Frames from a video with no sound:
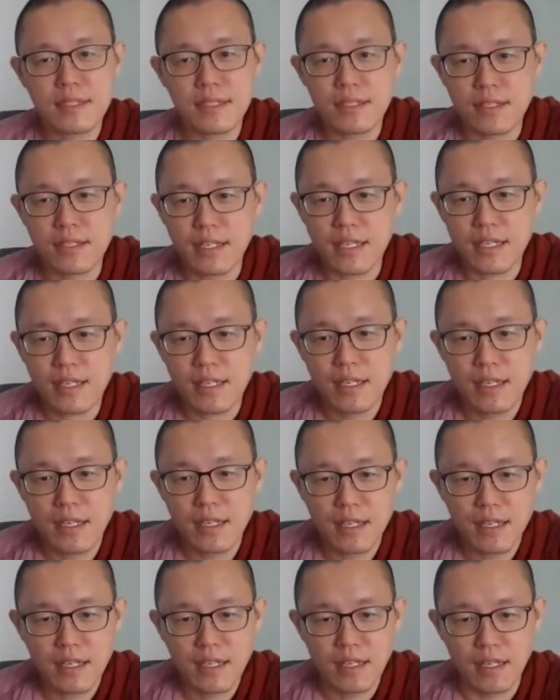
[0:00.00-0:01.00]
Okay,
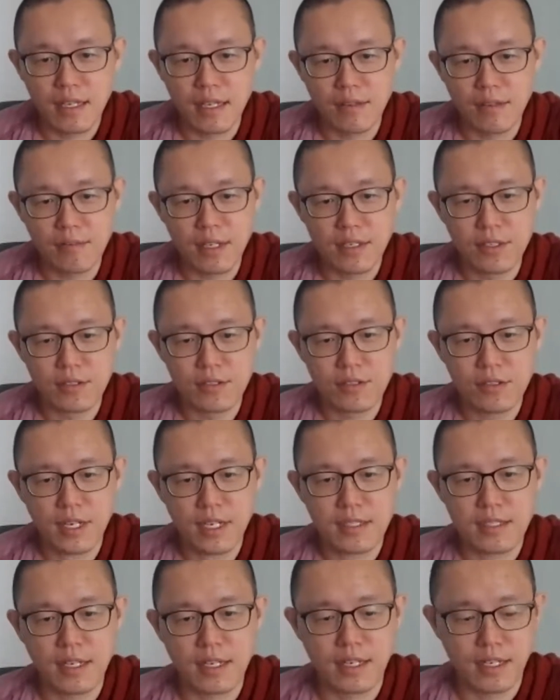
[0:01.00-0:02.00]
and when you
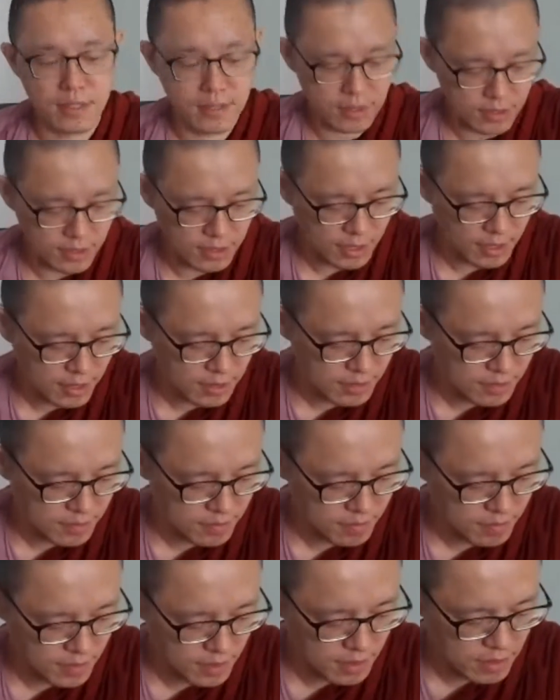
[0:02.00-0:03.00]
tried that exercise,
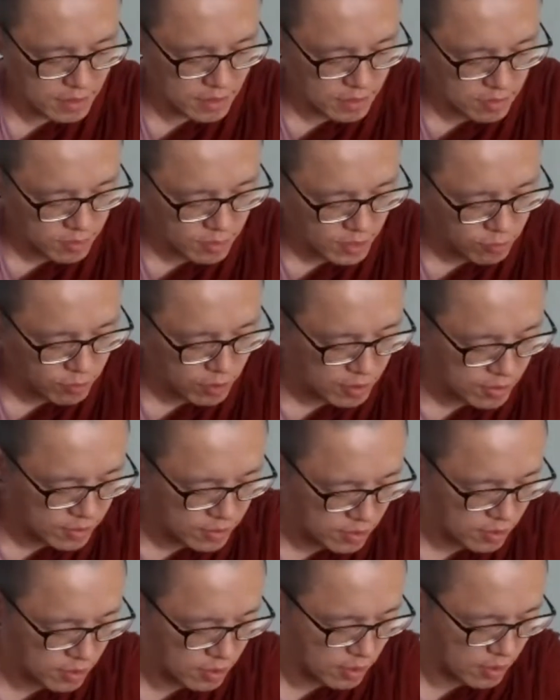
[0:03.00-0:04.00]
what was
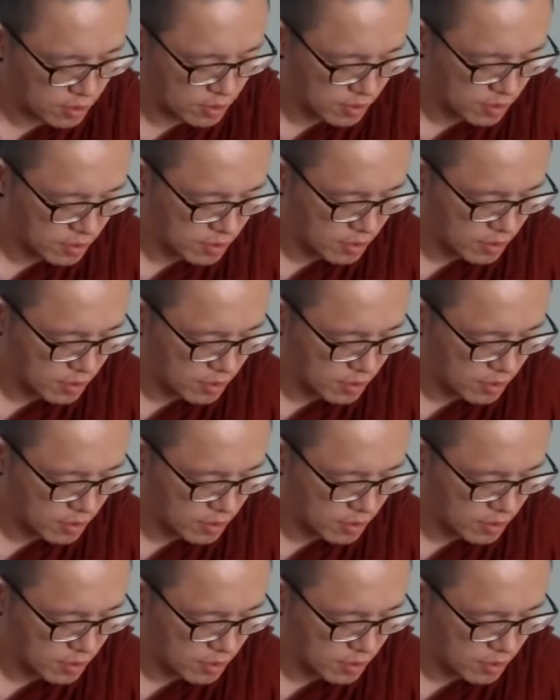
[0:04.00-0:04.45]
your